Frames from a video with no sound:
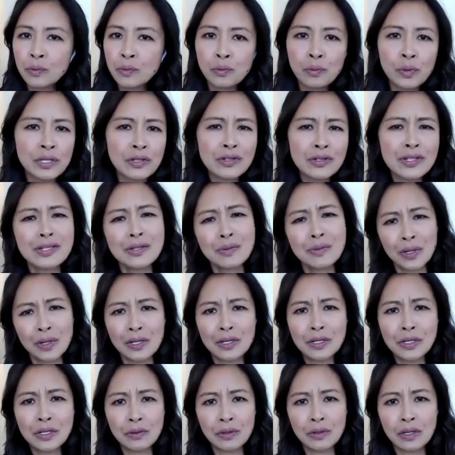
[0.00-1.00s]
just want to
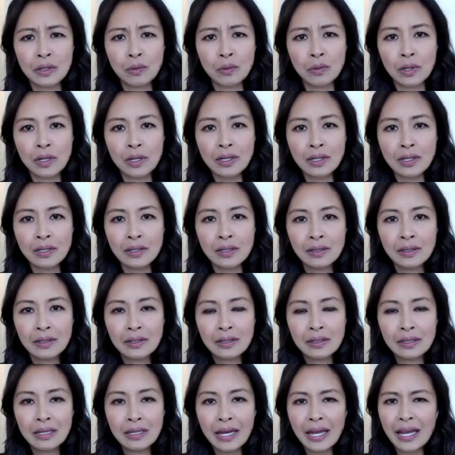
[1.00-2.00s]
do good work,
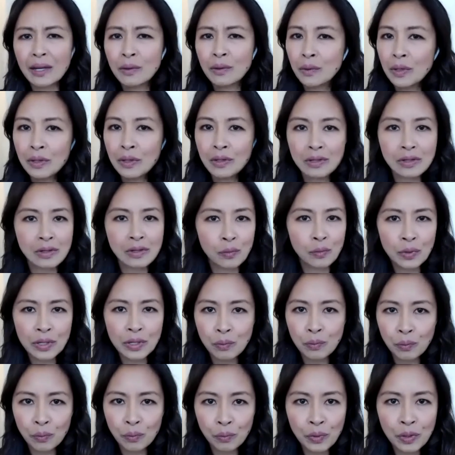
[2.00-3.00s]
and
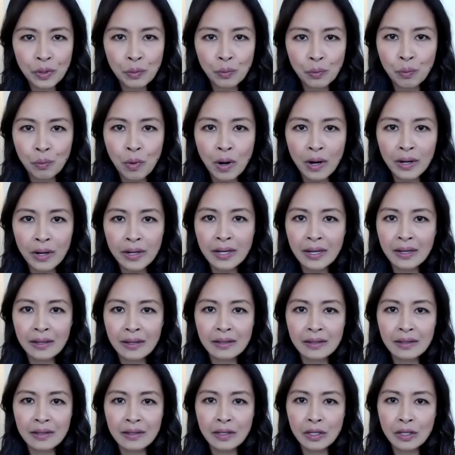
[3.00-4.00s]
we want to
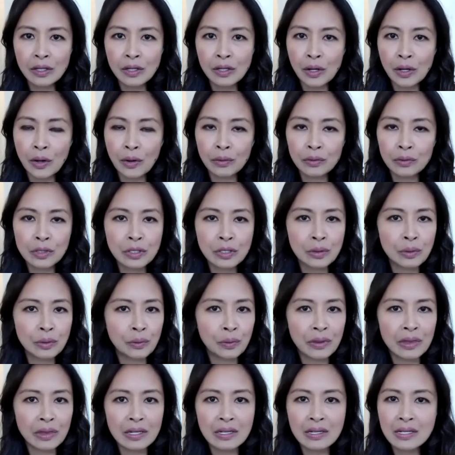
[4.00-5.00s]
do it
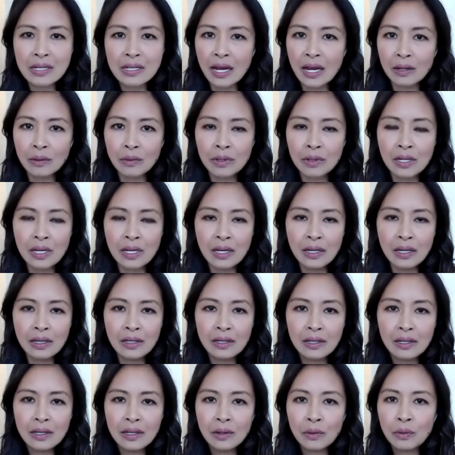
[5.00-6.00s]
with integrity.
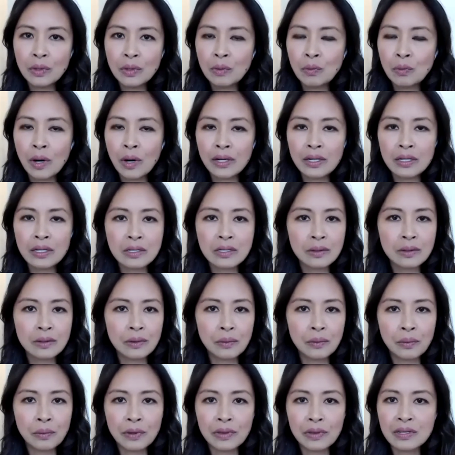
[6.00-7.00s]
We want to do
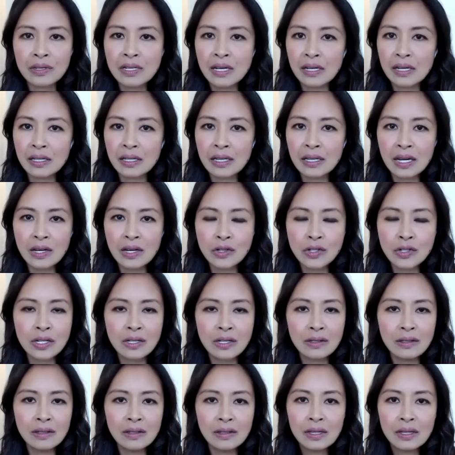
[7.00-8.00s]
it with
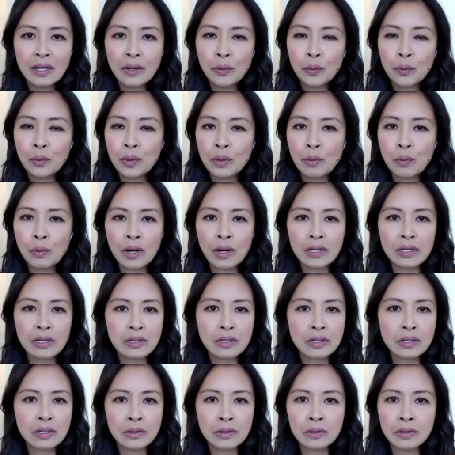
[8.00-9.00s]
dedication. We want
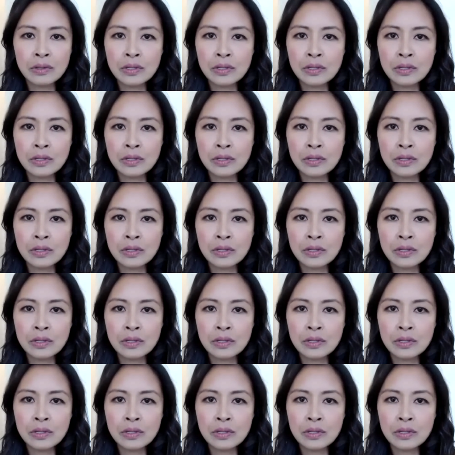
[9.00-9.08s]
to